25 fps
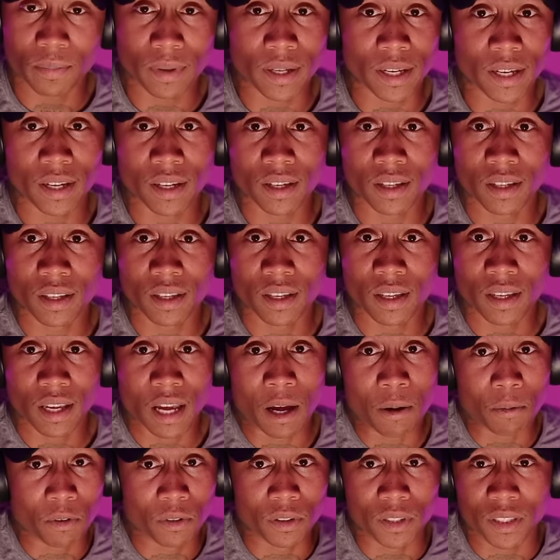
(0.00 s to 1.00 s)
man
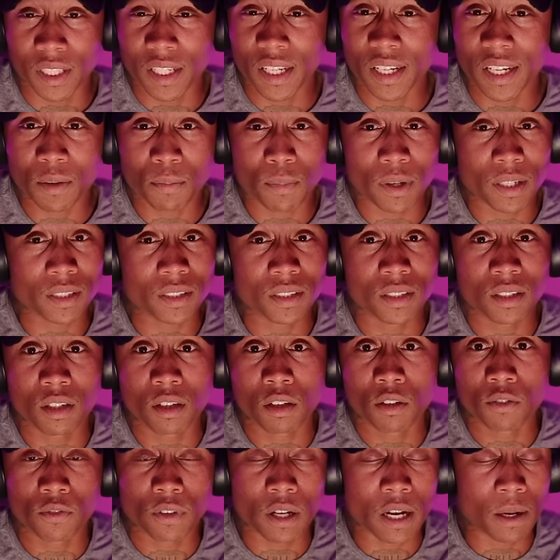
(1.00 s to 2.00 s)
I'm critiquing
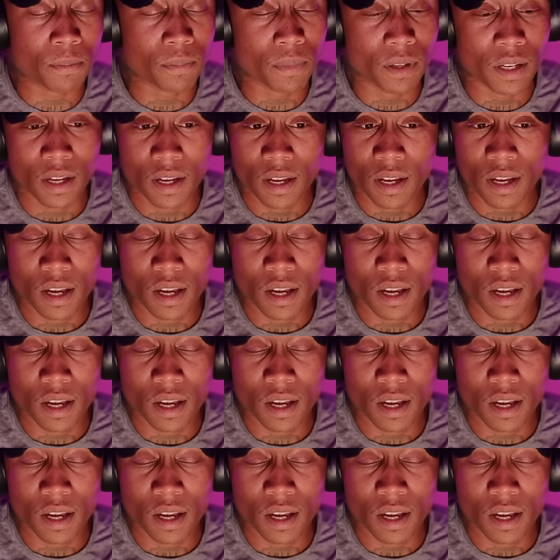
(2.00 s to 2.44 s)
myself, I'm,